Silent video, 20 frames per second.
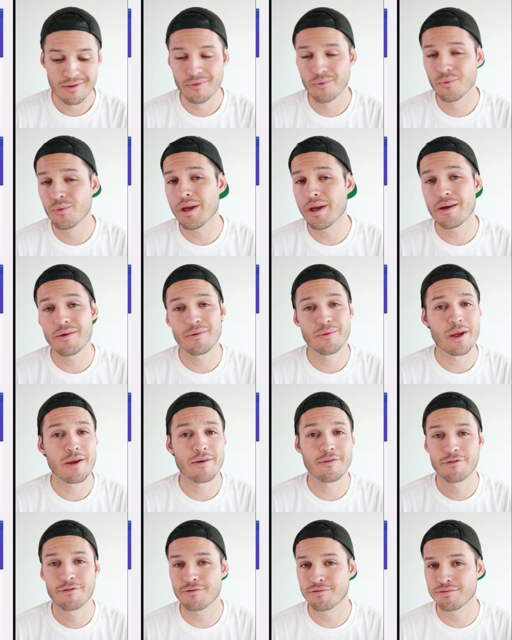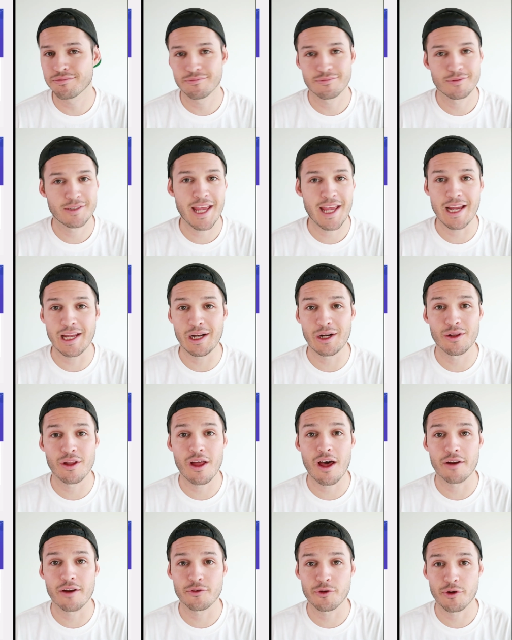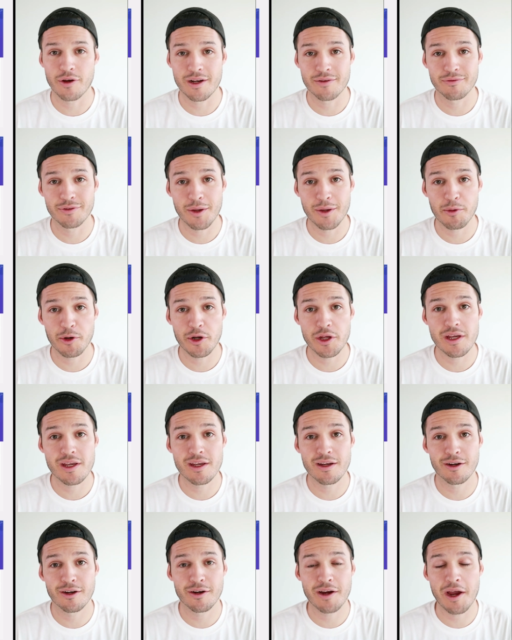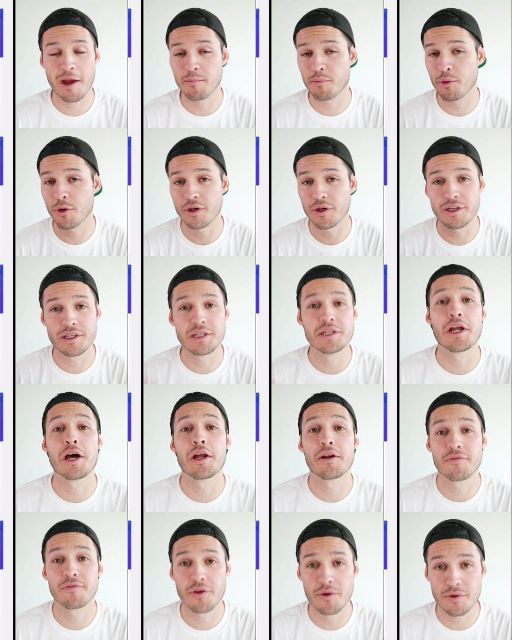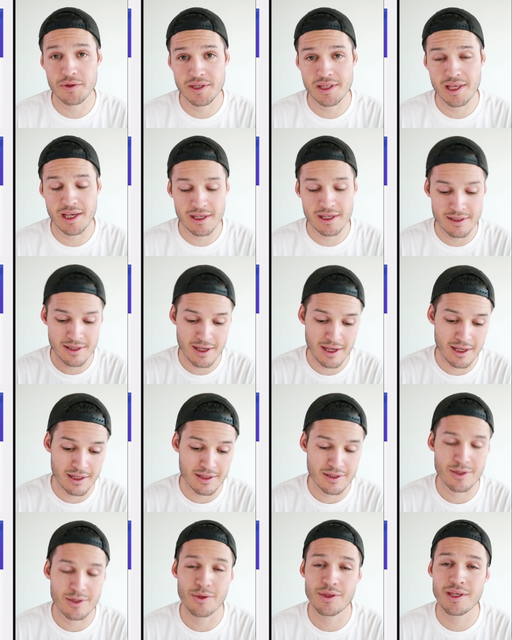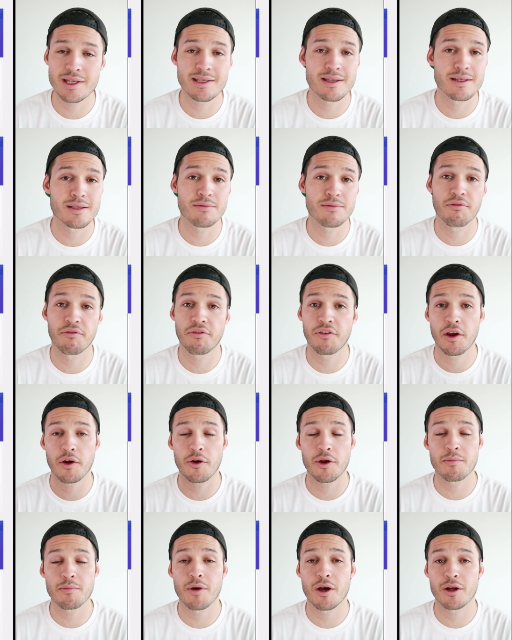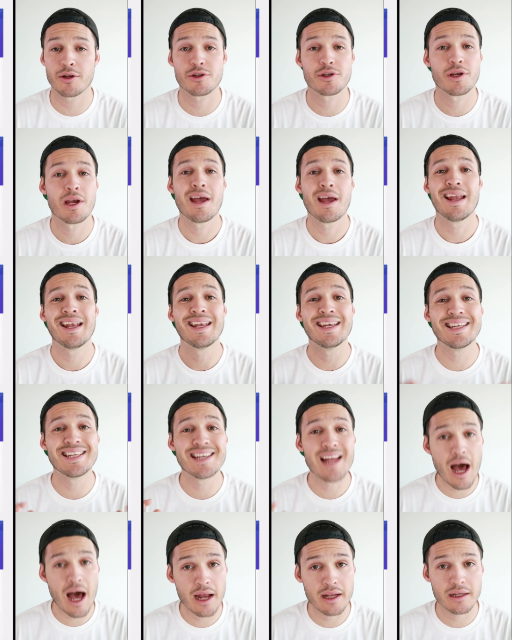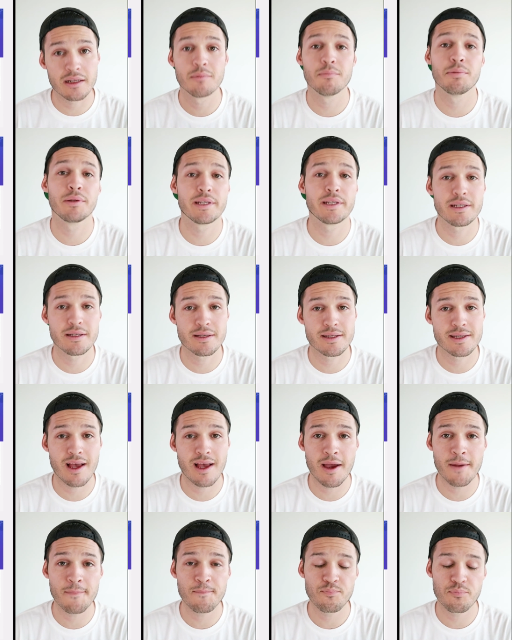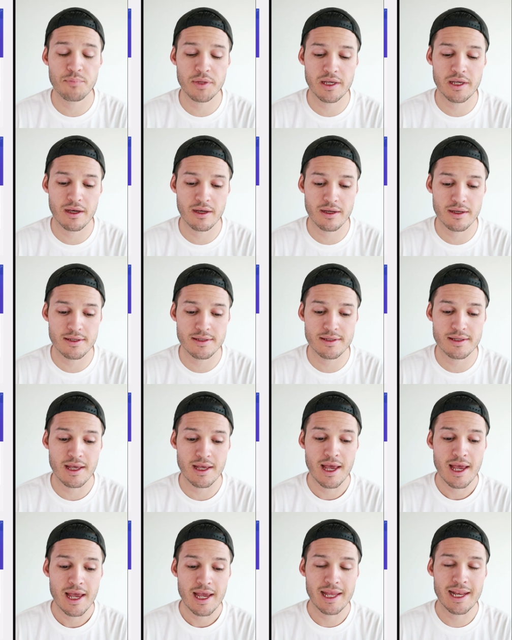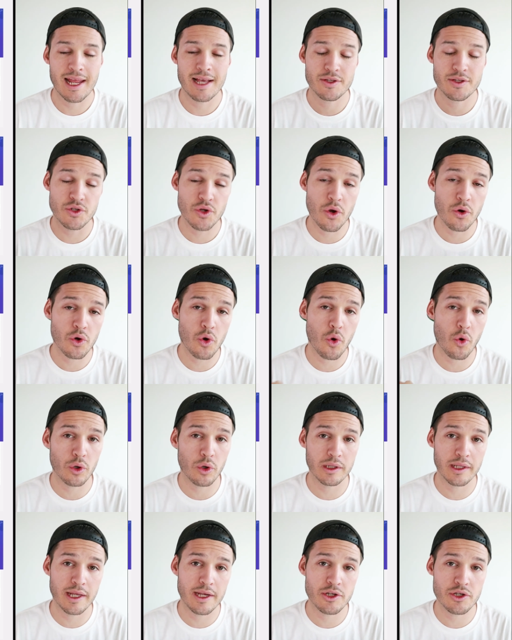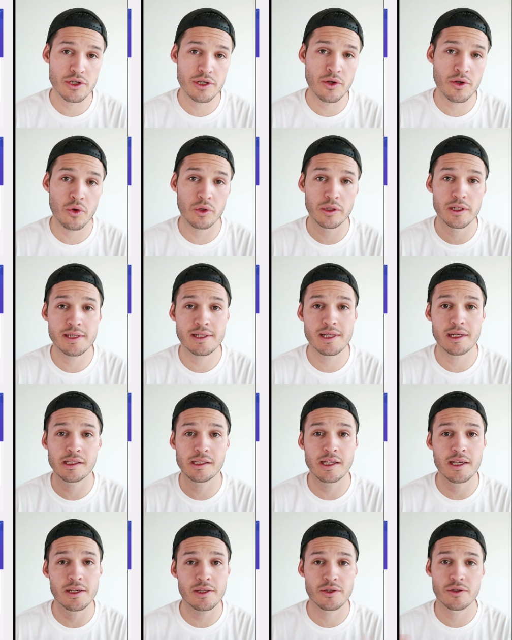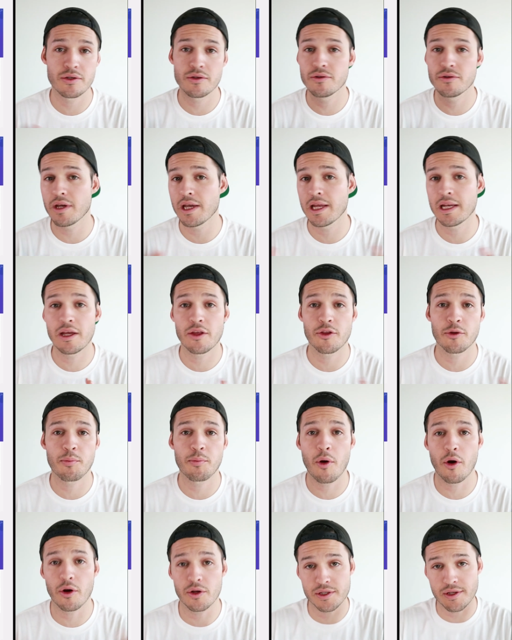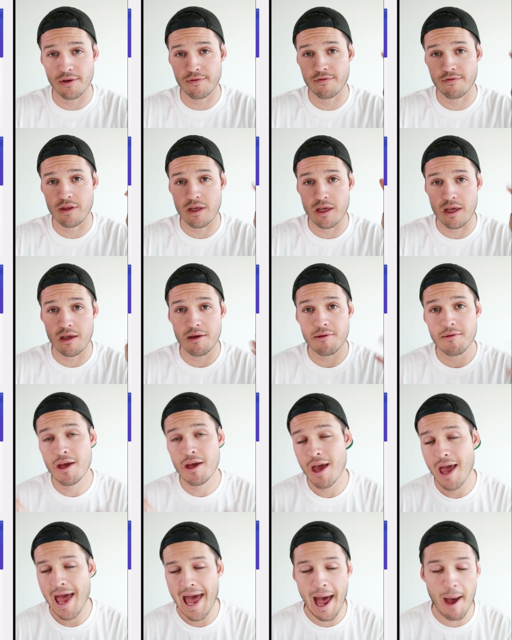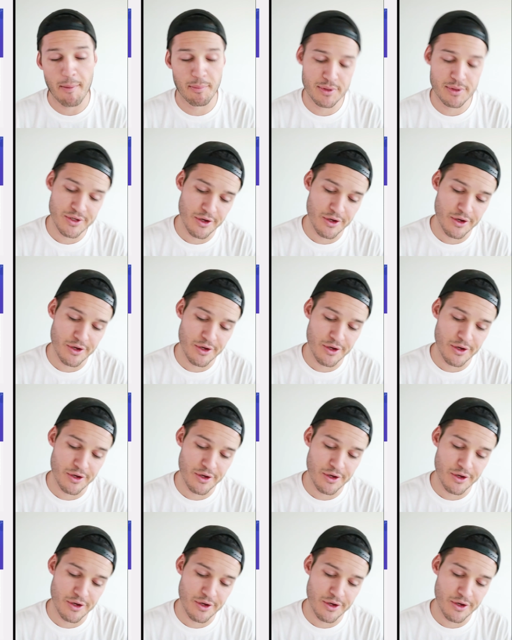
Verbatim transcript: We, we've taken a lot of creative liberty here and put none of those things in. So this is very much not a complete design because it has no correlation holistically to any other parts of the app.